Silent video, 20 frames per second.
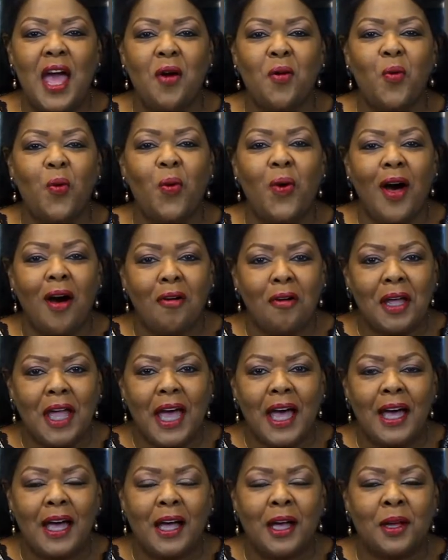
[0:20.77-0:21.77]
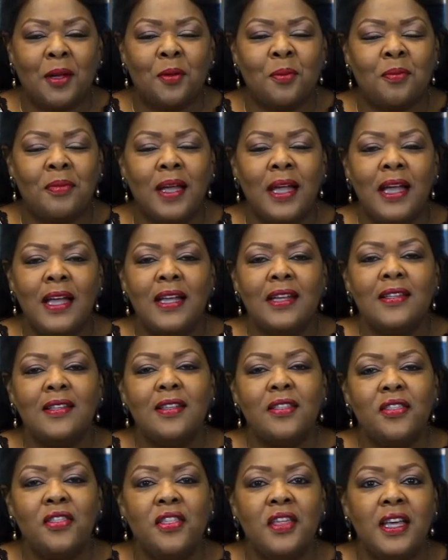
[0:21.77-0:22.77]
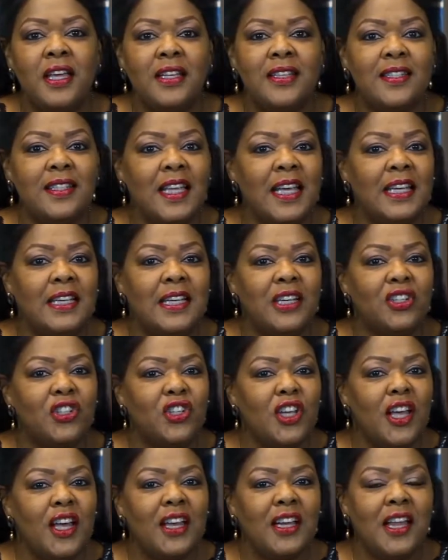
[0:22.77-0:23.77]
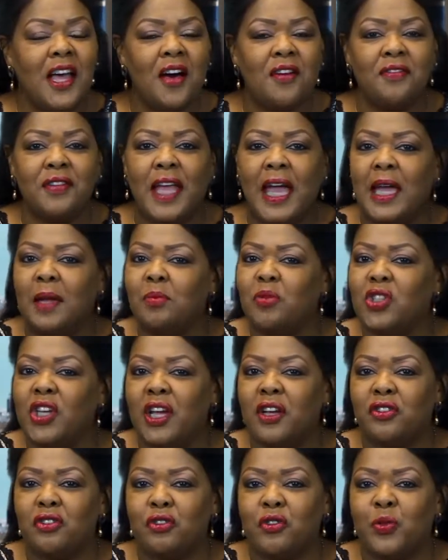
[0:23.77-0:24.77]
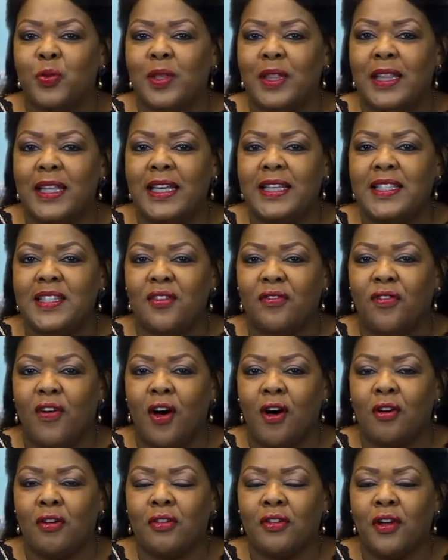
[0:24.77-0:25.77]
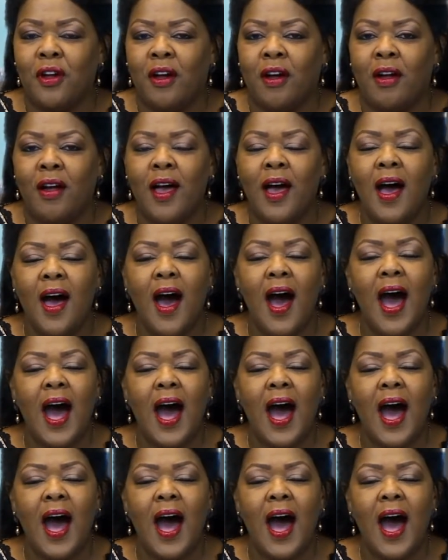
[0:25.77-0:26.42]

and welcome to this edition of Game Changers with Lisa Faulkner.